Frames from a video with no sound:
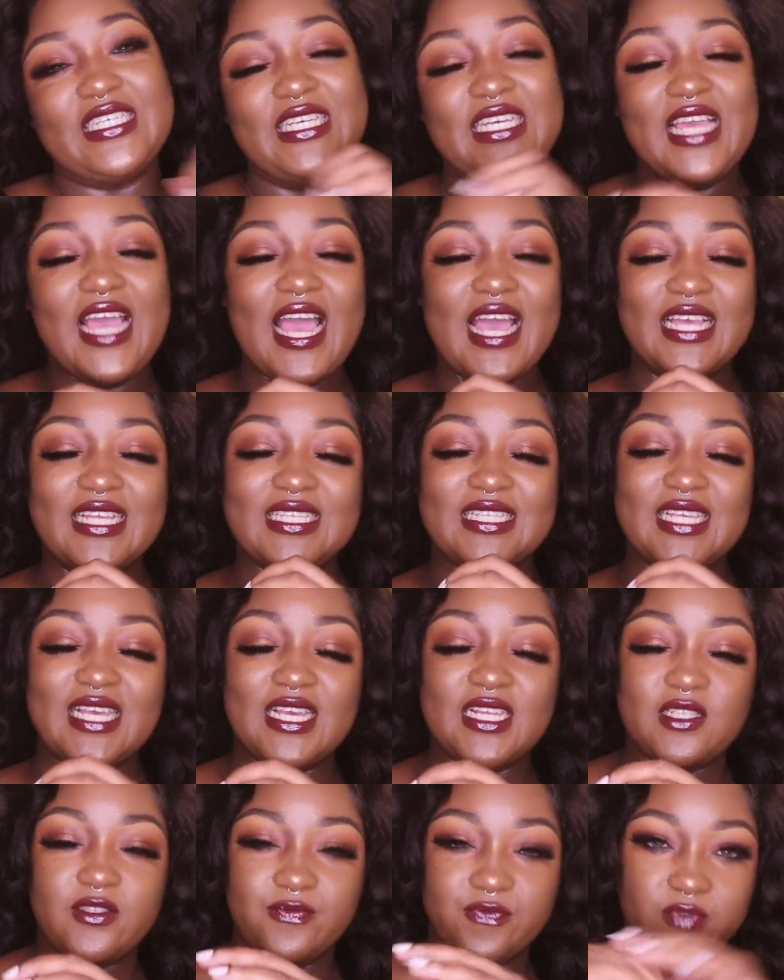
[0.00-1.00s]
Yes,
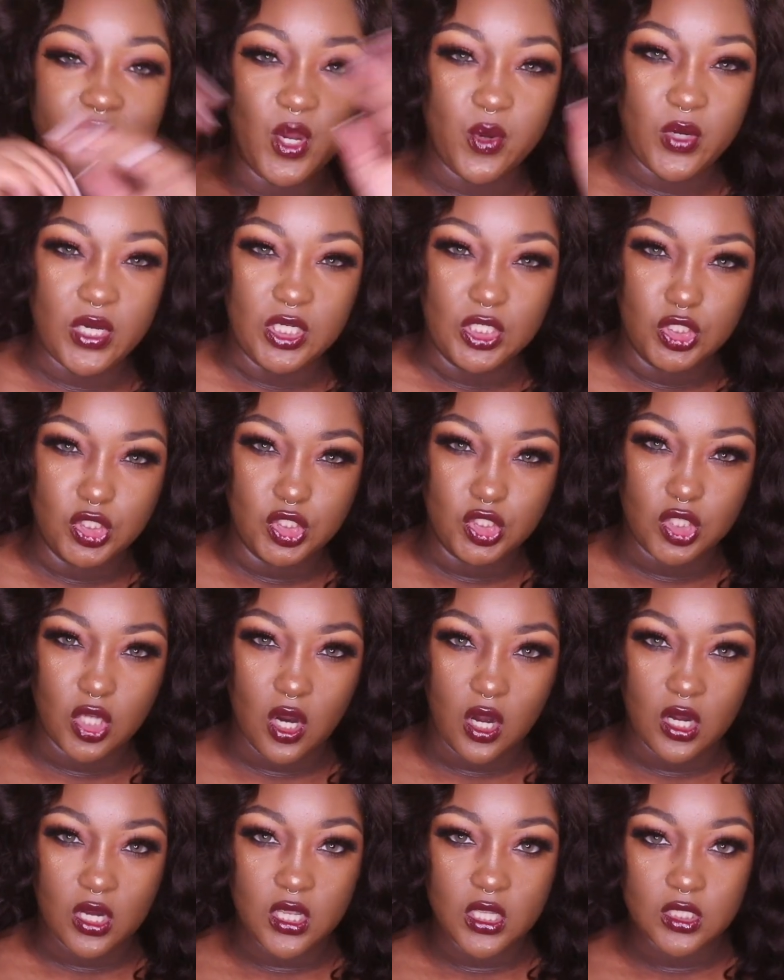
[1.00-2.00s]
it's very
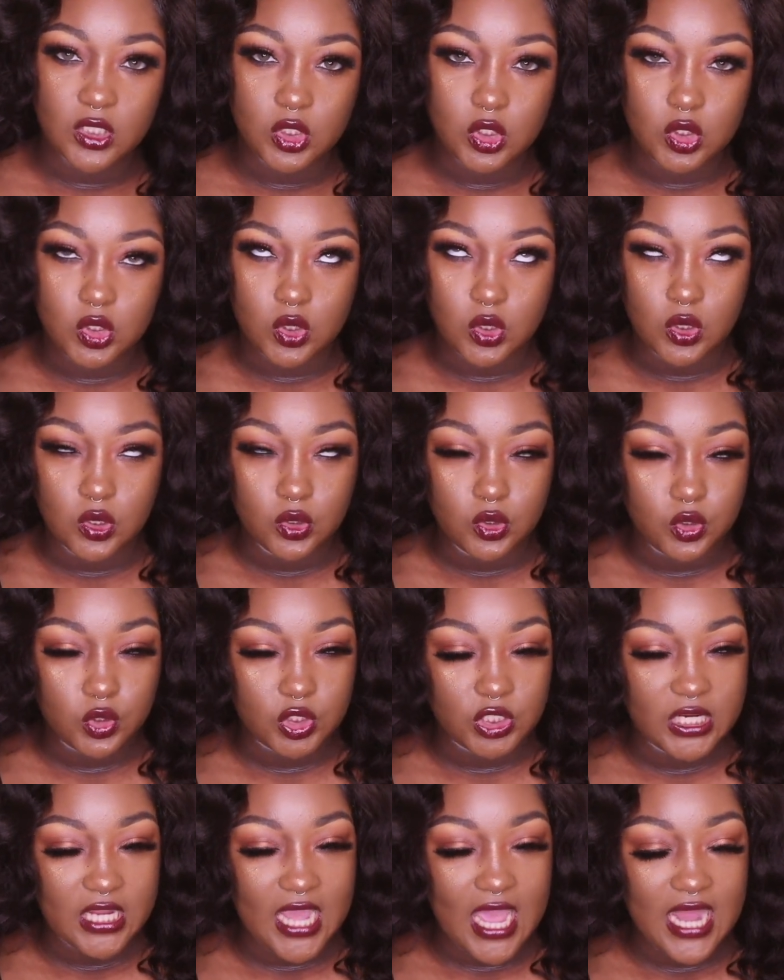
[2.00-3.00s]
dark and
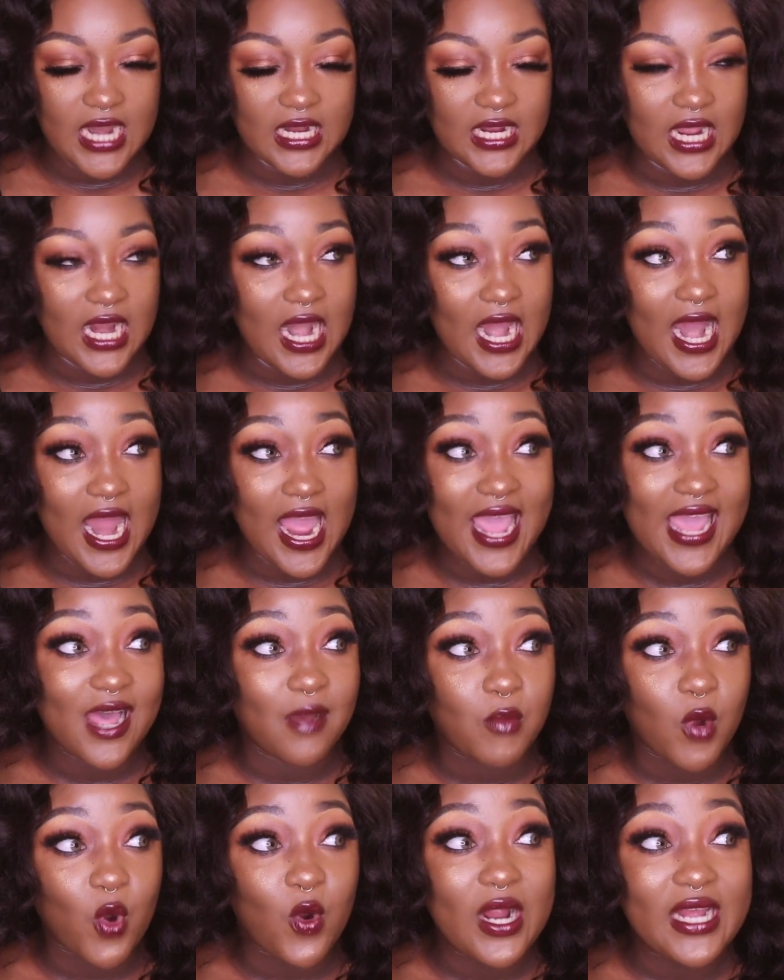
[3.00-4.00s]
sultry and
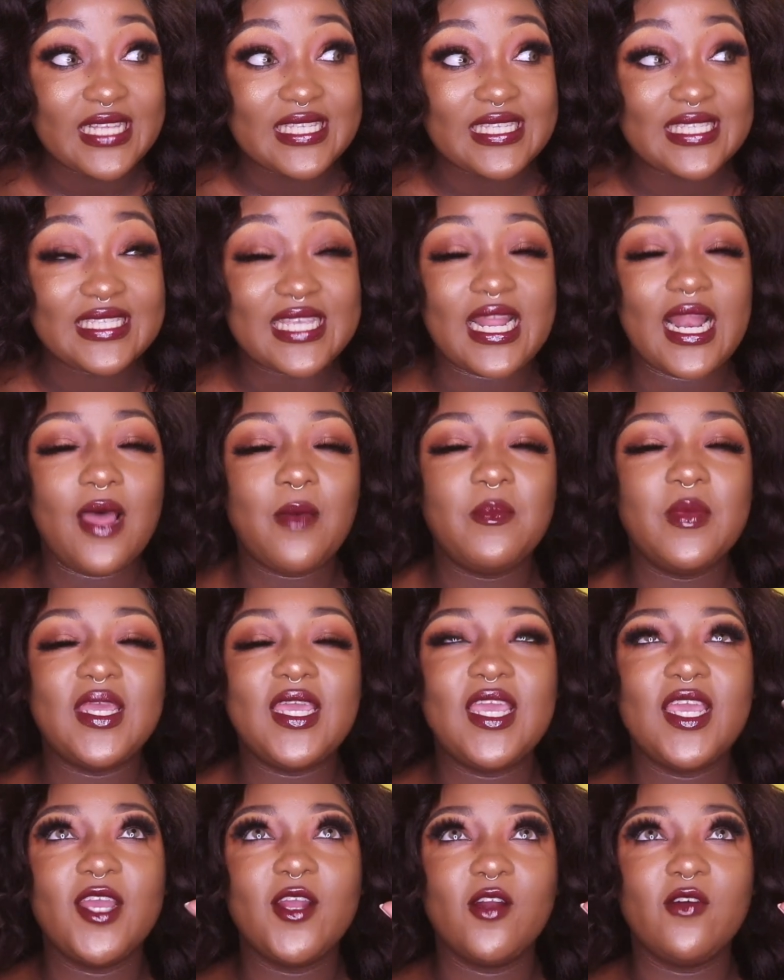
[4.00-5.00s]
glamorous, and I'm
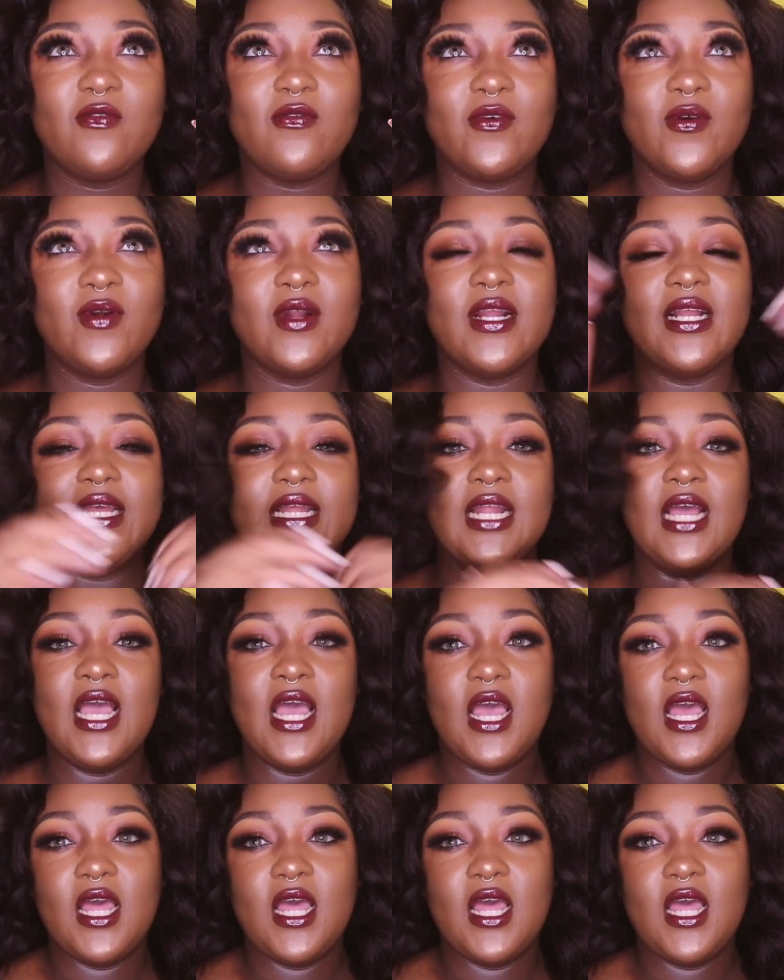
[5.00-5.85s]
here for it.